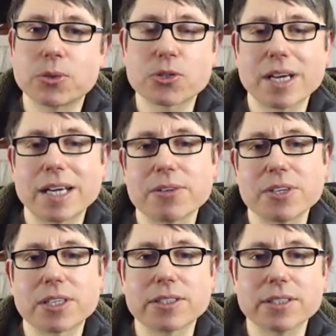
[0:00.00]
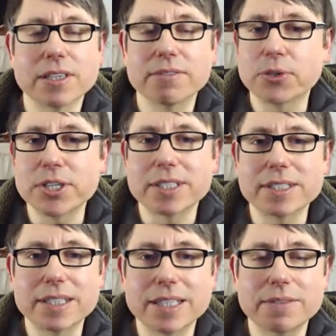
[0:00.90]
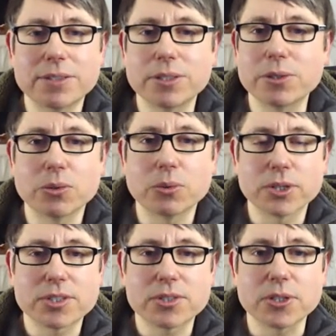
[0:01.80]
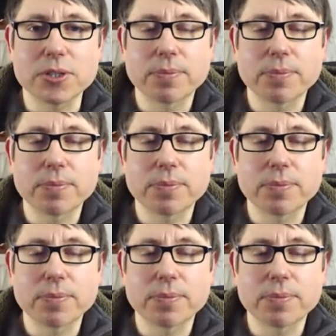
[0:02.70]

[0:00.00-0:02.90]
how you can avoid it if you want to.